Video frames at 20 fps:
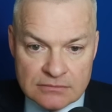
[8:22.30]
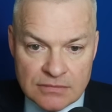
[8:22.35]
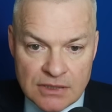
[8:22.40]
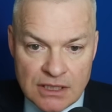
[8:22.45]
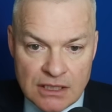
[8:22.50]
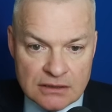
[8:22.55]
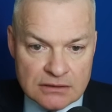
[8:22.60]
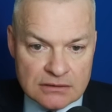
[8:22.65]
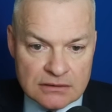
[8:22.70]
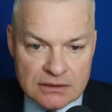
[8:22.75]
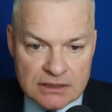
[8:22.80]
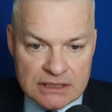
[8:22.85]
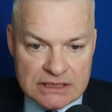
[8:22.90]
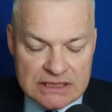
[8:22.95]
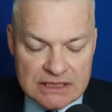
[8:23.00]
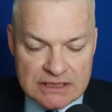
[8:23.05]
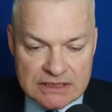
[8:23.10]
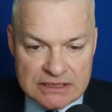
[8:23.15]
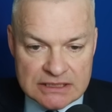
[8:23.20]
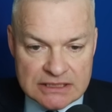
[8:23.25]
But
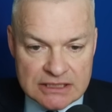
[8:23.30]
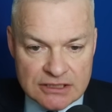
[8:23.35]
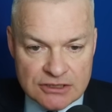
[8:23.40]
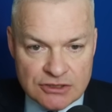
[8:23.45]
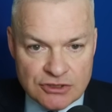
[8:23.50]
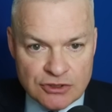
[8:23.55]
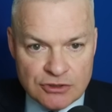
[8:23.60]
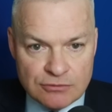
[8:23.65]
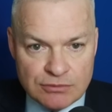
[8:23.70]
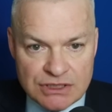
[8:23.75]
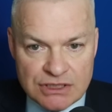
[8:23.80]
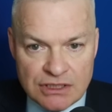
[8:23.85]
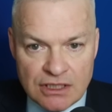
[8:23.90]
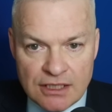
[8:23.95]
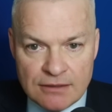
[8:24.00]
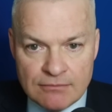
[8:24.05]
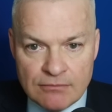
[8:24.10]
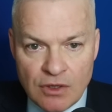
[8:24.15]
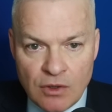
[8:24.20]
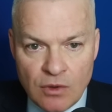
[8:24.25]
this isn't a super
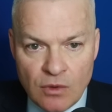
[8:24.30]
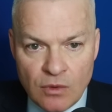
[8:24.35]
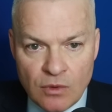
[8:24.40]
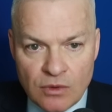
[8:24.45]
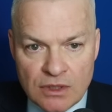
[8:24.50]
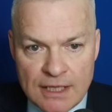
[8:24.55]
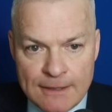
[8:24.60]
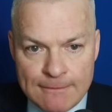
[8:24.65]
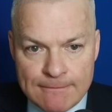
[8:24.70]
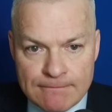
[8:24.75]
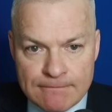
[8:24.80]
tight board.